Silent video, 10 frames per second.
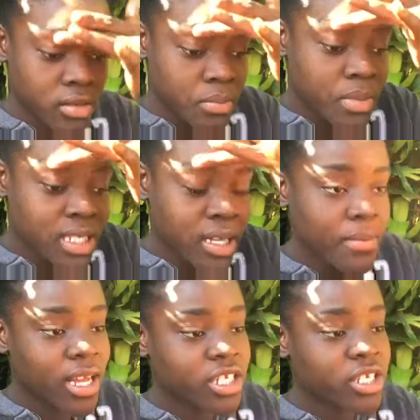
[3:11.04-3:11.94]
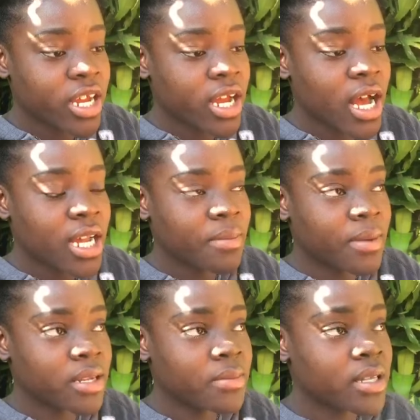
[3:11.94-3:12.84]
Miss and I try call him
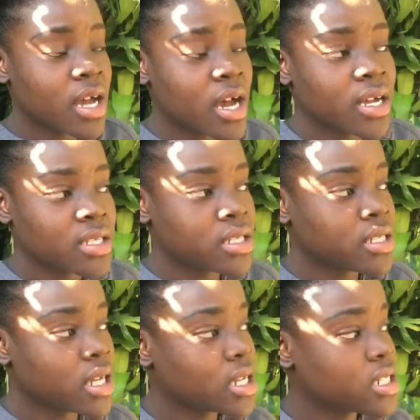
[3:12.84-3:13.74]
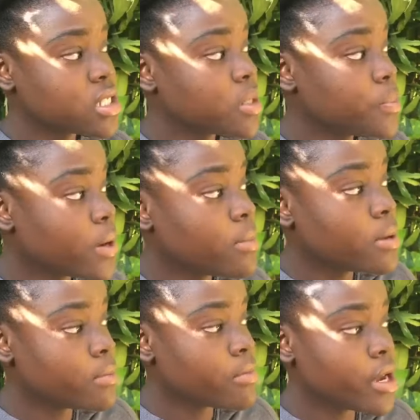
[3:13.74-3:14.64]
and him not answer. That is the
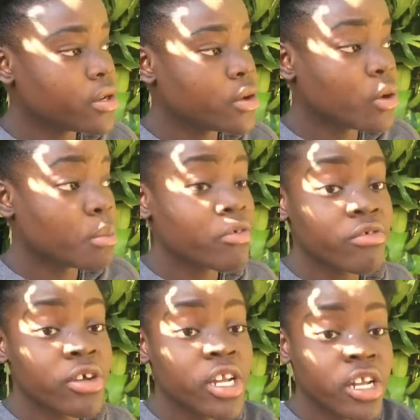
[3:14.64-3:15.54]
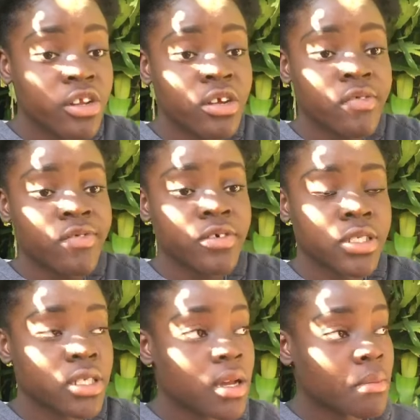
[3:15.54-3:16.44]
problem right now. I'm really nervous
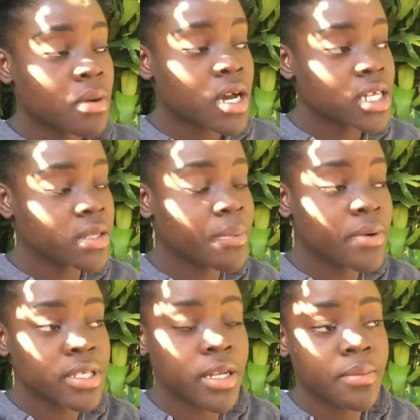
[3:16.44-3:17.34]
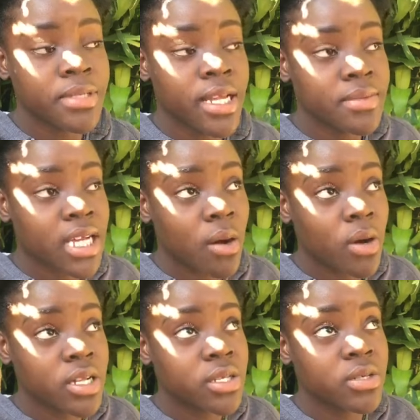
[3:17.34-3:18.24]
because the them them say
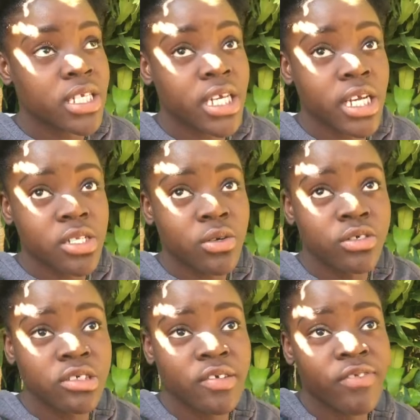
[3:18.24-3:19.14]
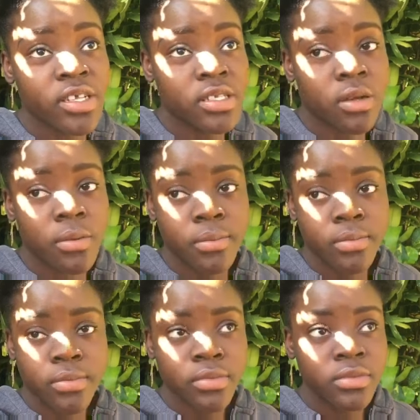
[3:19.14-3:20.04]
one thousand eight hundred for the something.
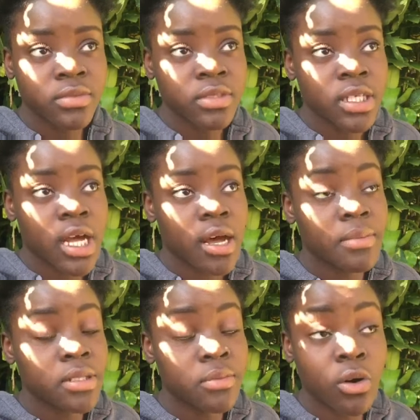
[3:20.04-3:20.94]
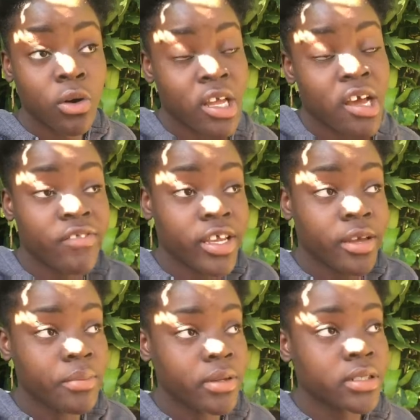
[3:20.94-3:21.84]
I must only have
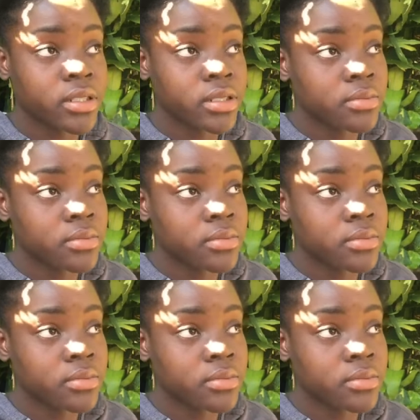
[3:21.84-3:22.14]
eight bills.